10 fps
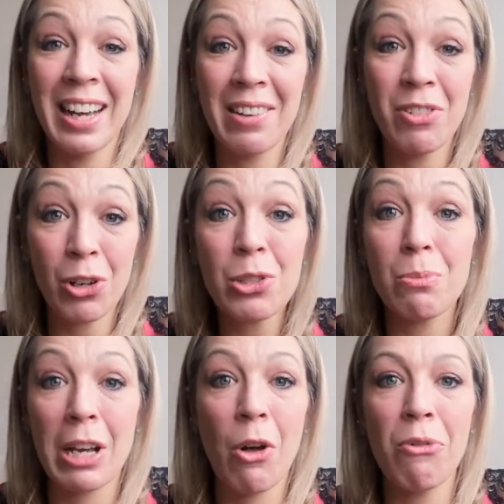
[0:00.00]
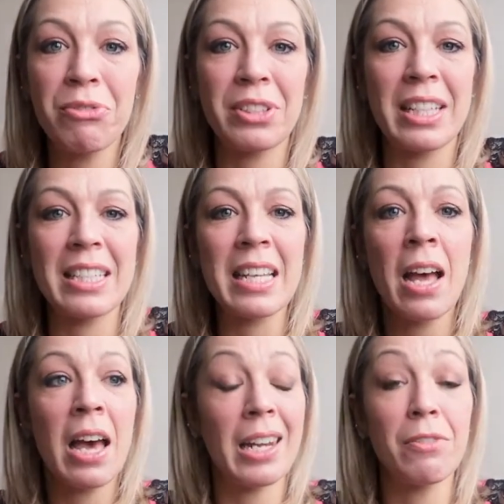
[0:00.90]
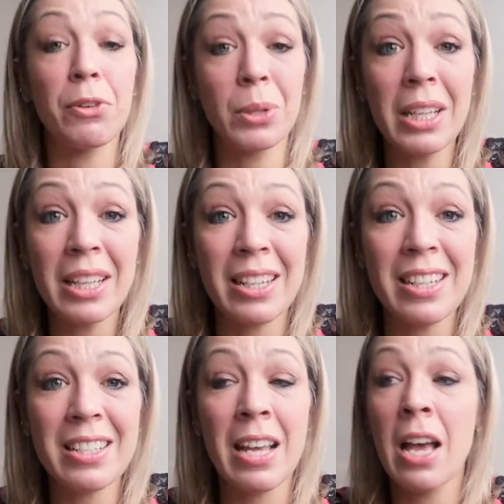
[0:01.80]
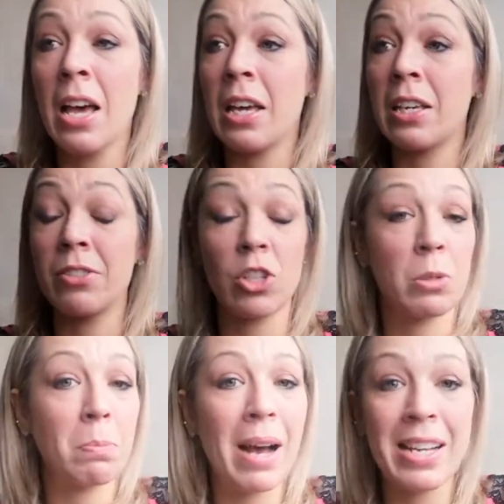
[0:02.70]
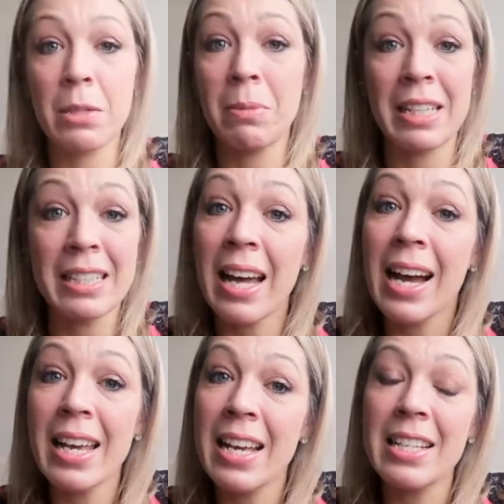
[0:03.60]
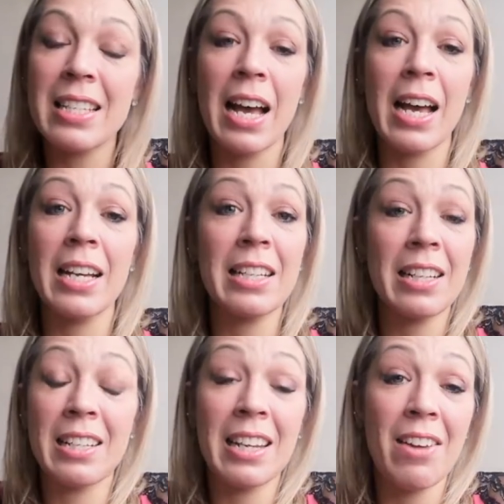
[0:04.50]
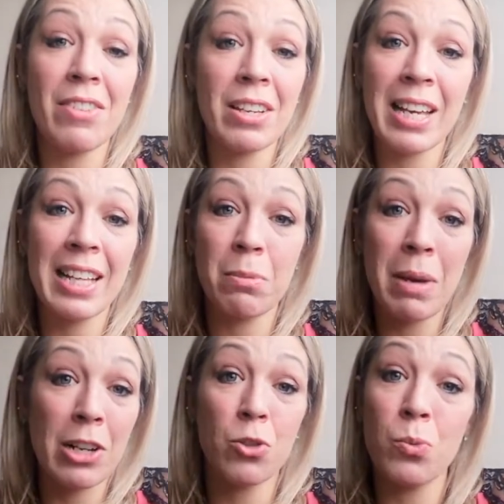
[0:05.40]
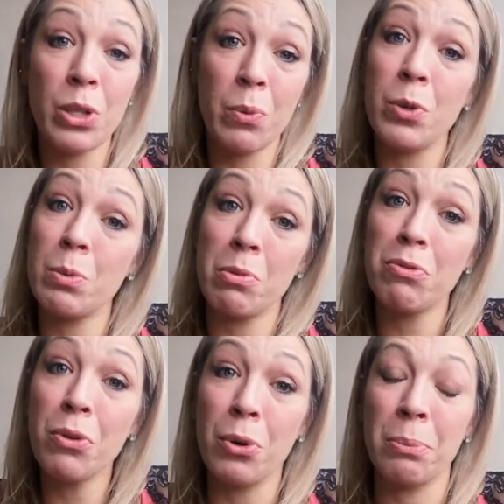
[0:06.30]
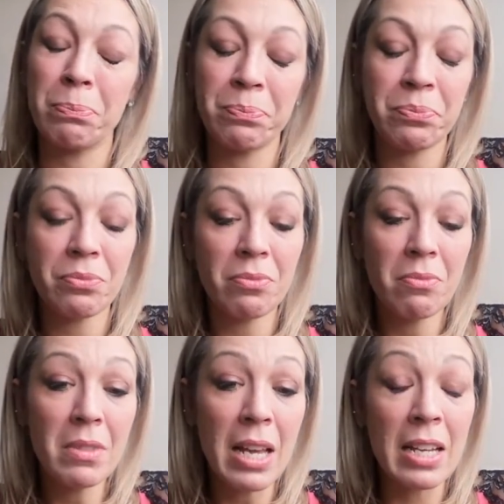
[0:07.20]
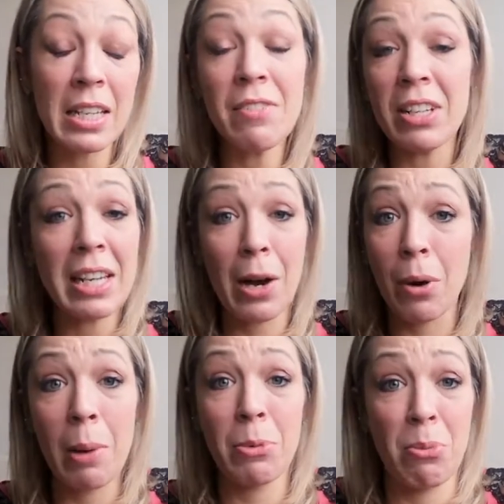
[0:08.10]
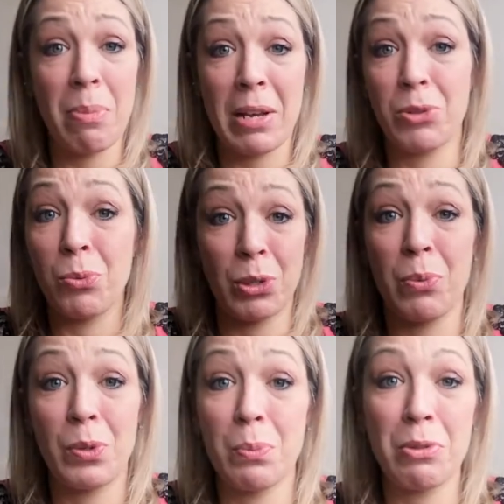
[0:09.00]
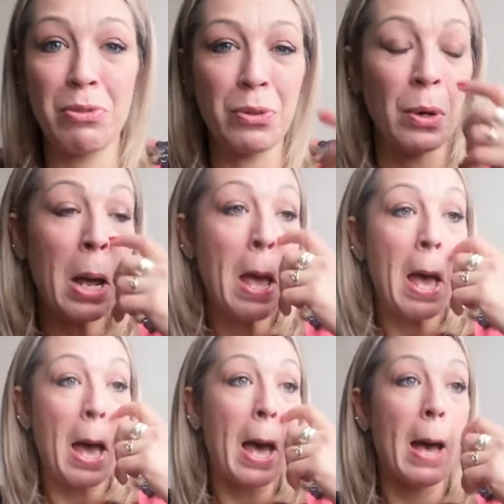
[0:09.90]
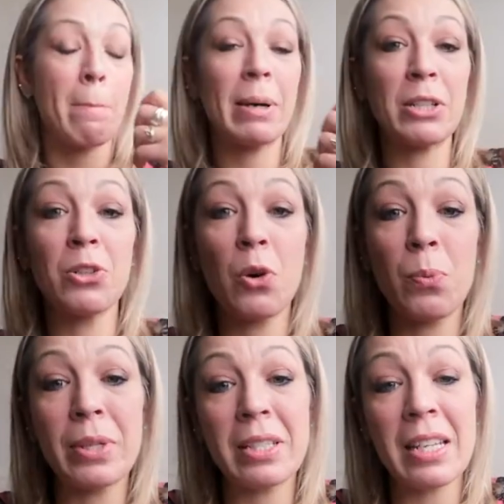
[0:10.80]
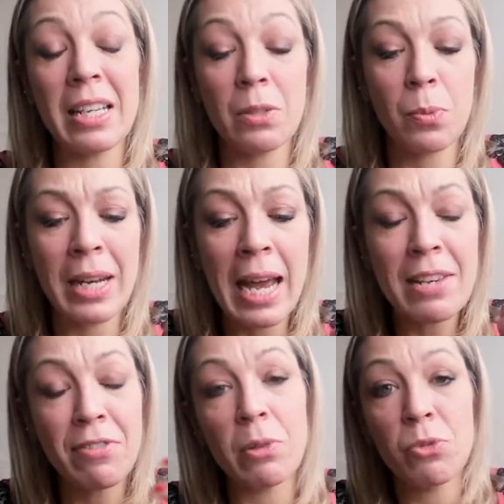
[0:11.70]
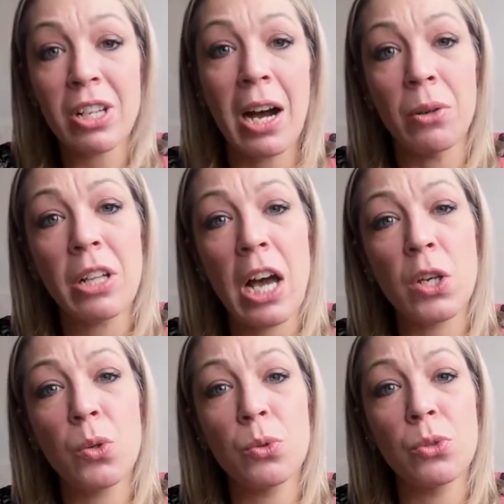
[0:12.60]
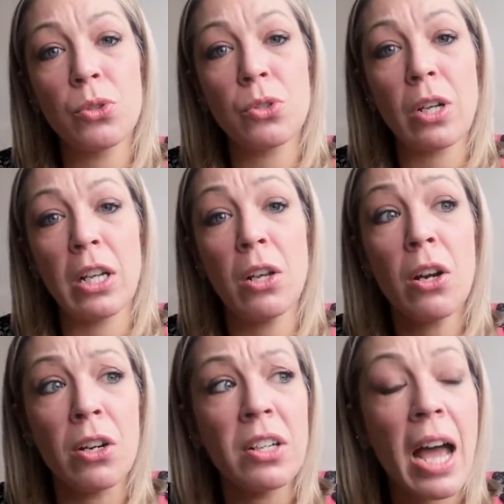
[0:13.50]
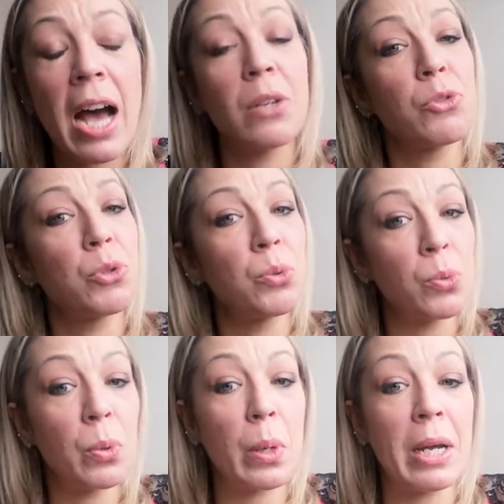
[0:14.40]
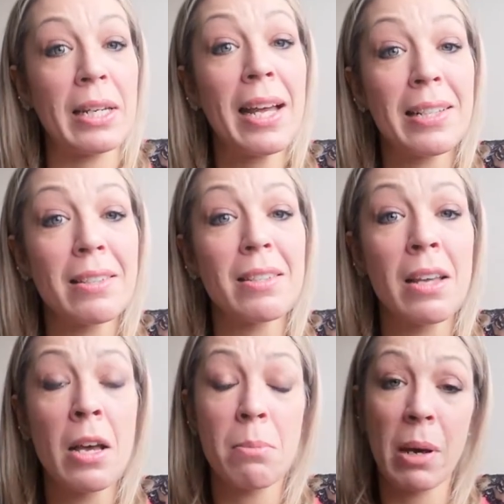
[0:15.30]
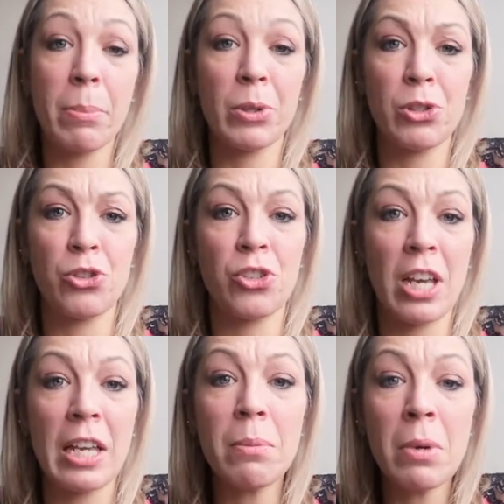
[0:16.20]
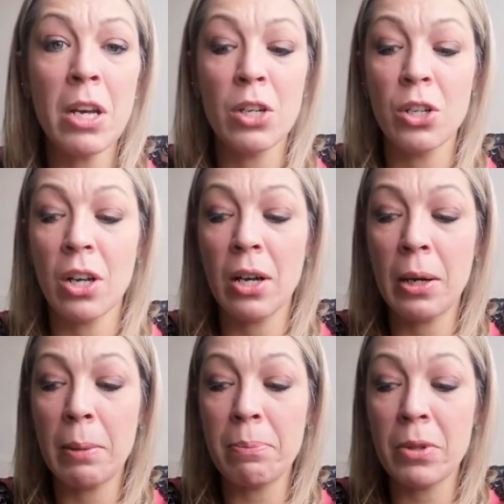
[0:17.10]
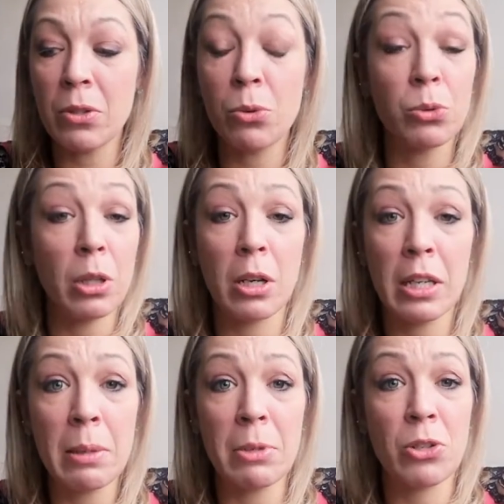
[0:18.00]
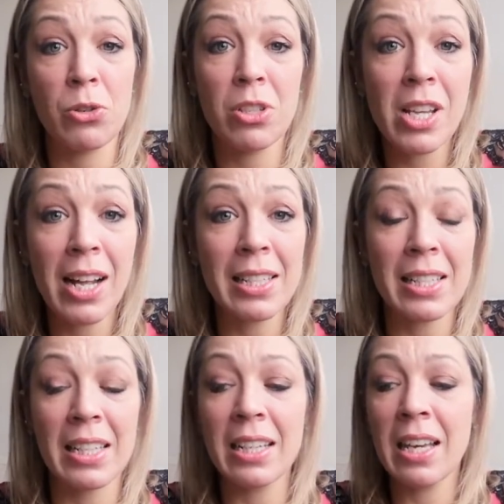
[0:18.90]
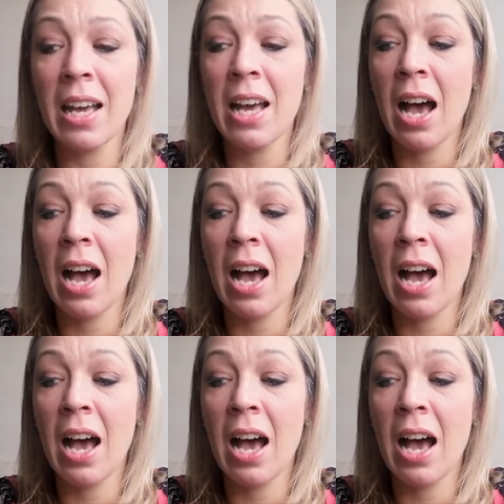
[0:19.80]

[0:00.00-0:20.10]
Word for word: i've lost my confidence and for years eh, despite many diets i never get back to what i was before even now i'm not back to what i was before uh, but you know with this when i found out i could learn how to enhance my body shape um, through the image consulting